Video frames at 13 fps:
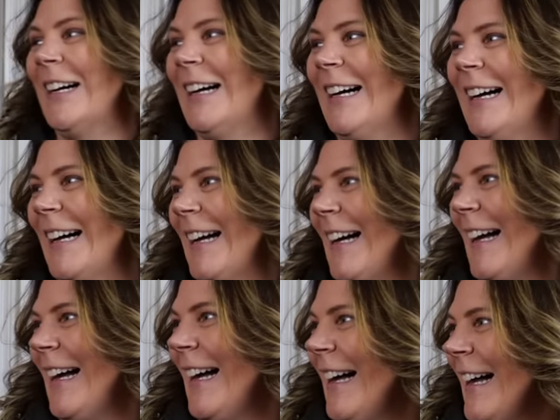
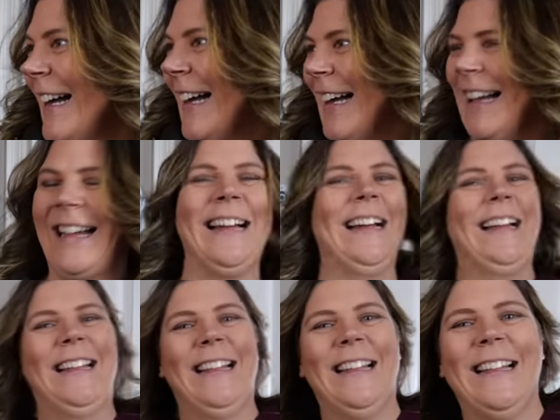
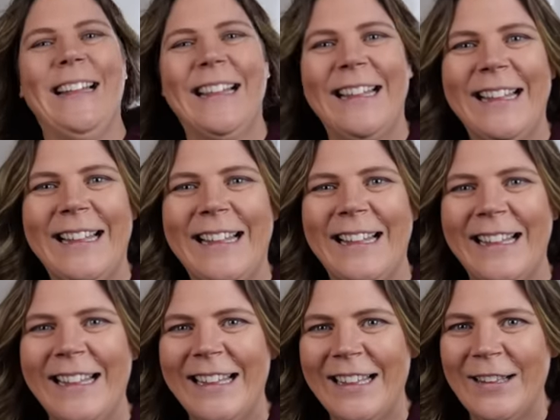
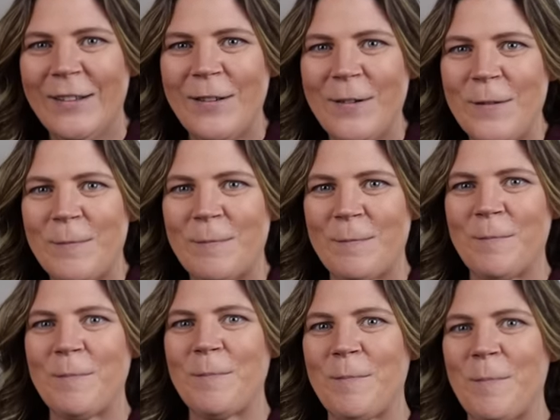
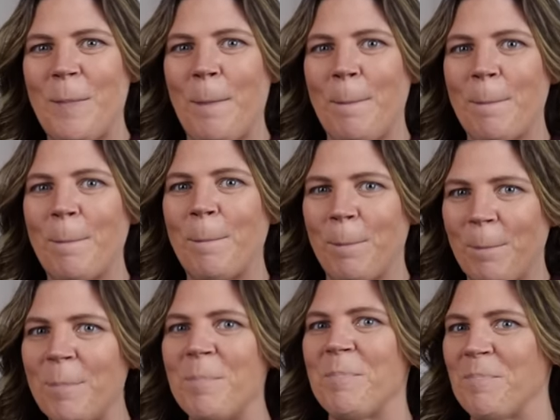
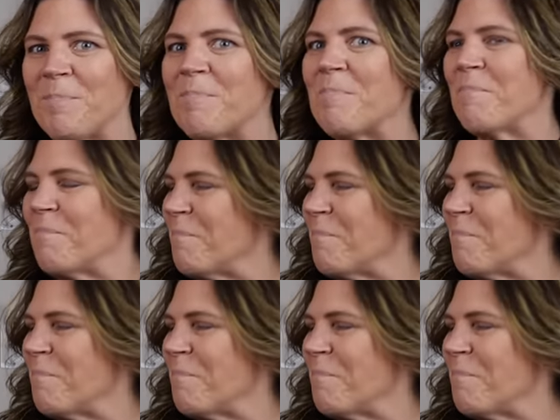(not speaking)